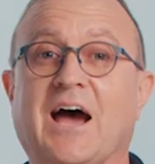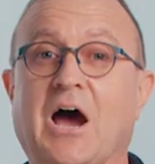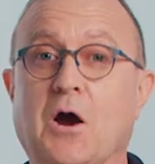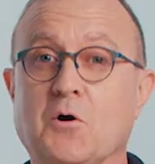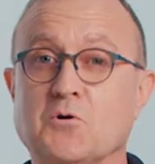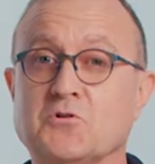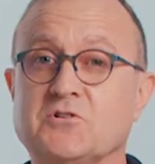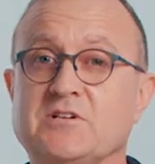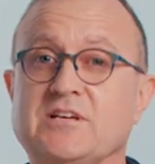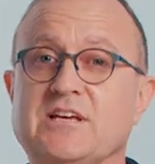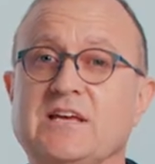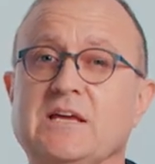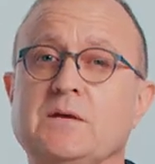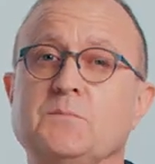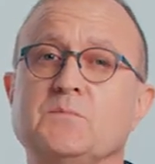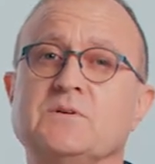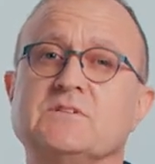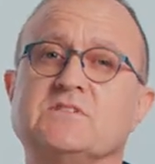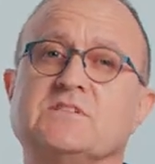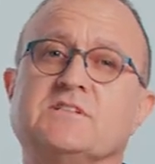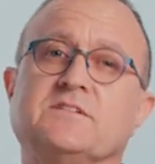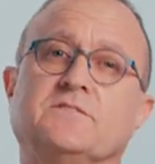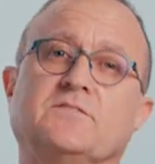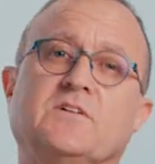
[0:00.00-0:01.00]
Our team
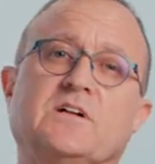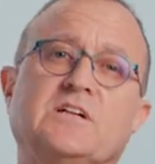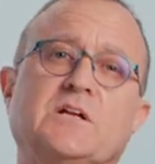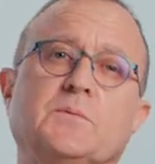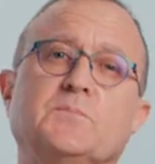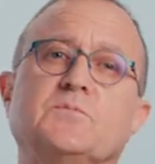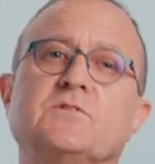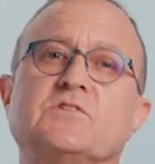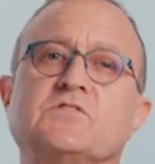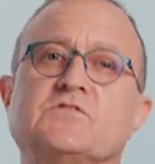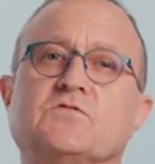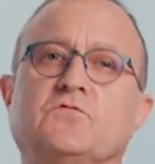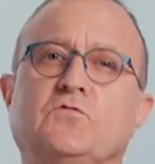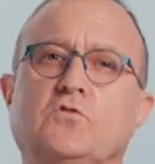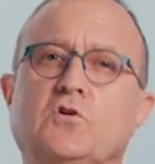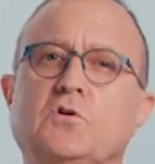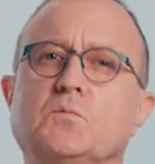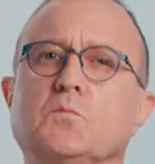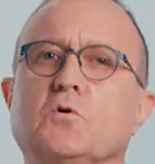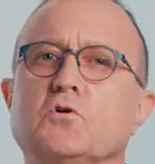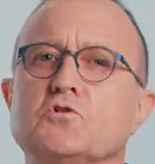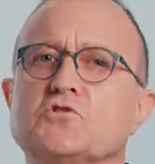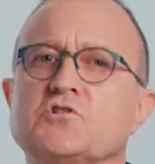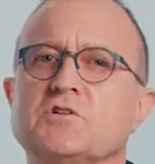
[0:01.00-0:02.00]
has developed this full
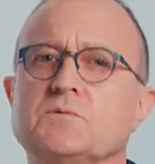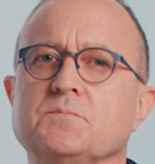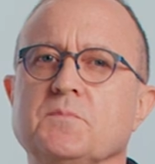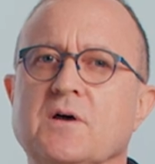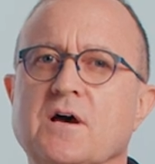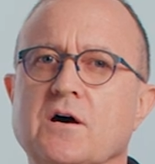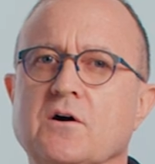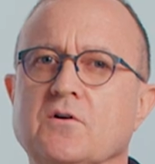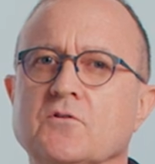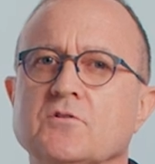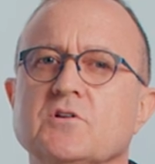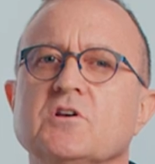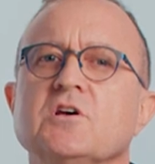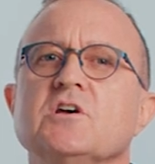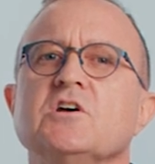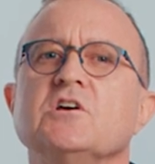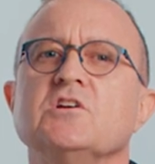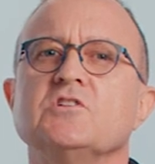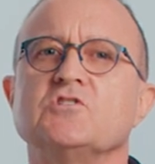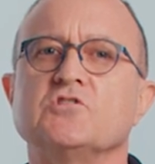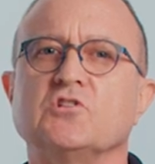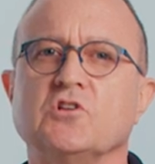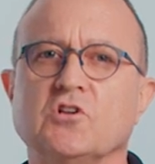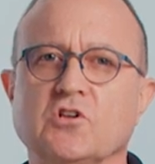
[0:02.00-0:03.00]
motion mount
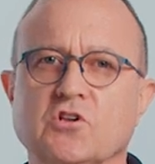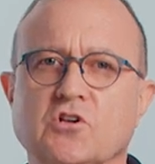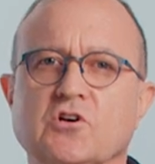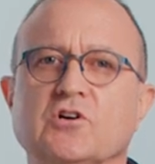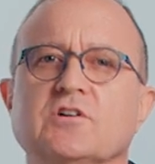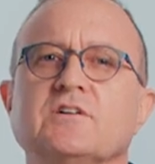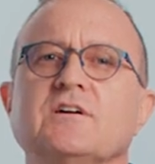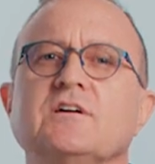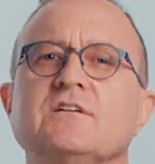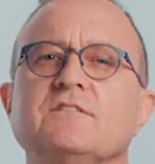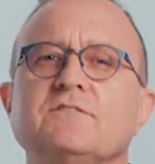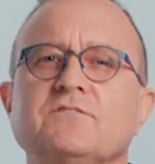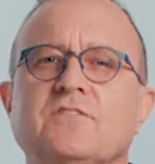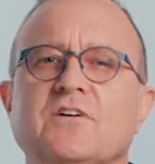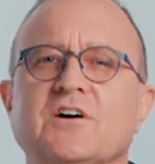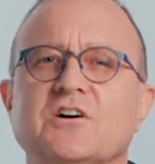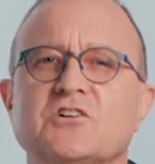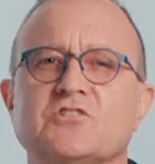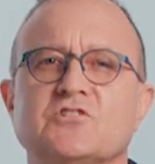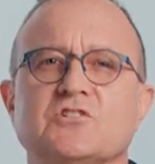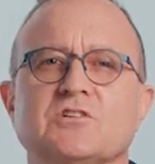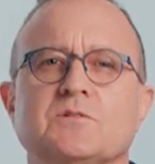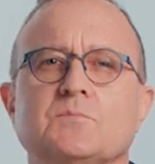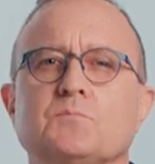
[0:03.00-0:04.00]
to look and
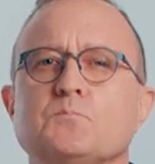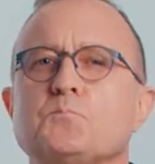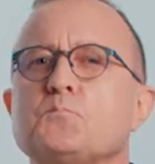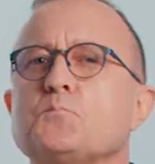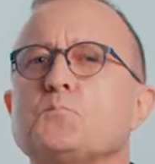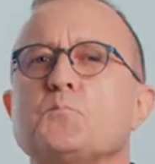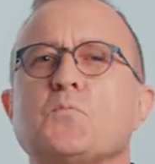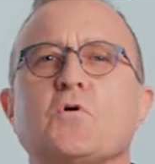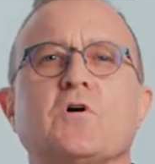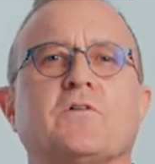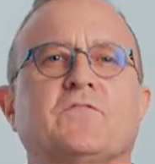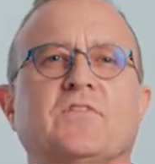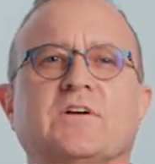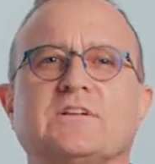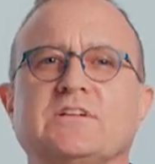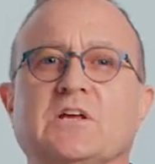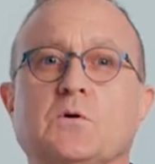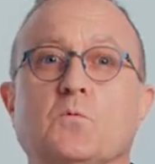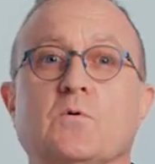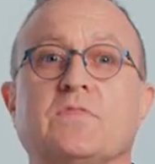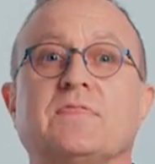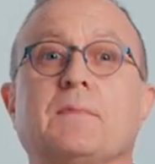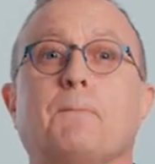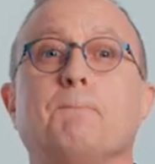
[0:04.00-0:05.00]
function perfectly
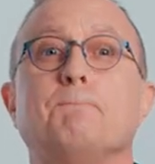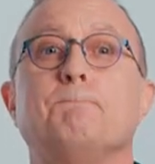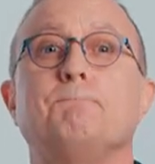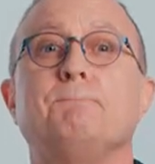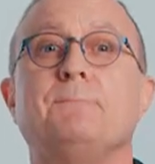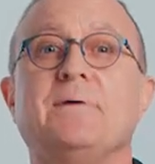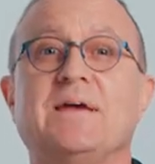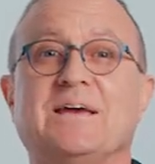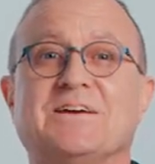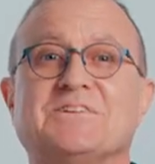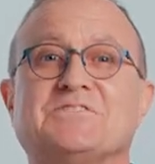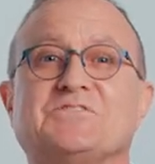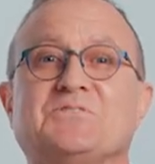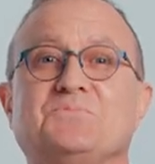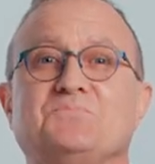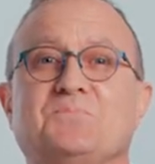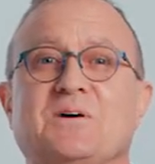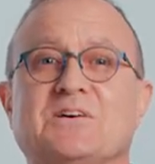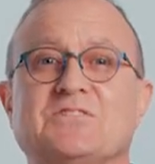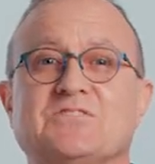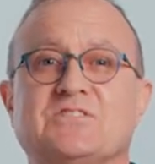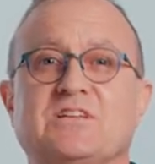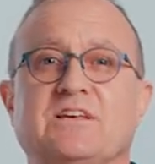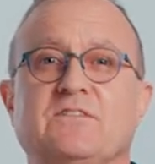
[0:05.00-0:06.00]
with the biggest and
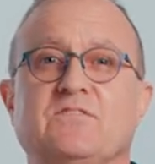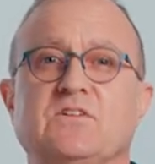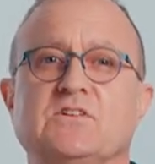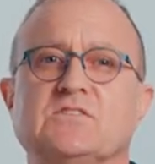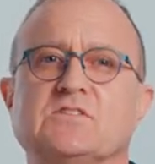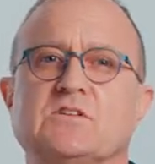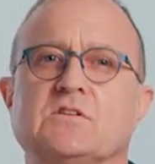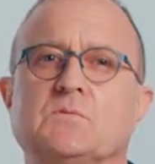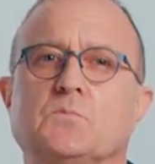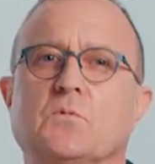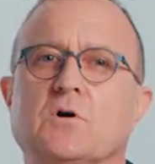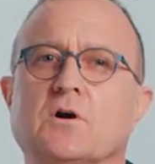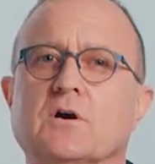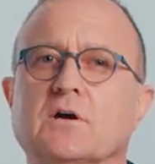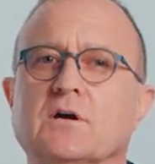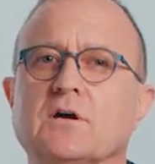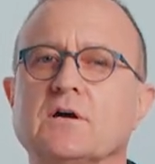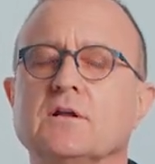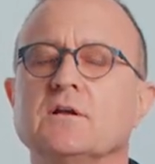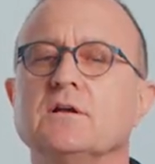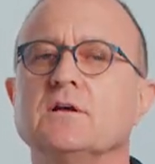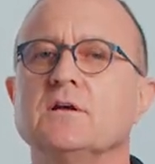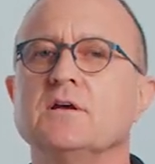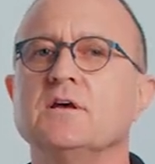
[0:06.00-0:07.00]
best TVs in the
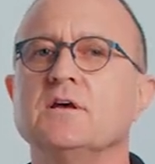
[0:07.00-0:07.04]
market.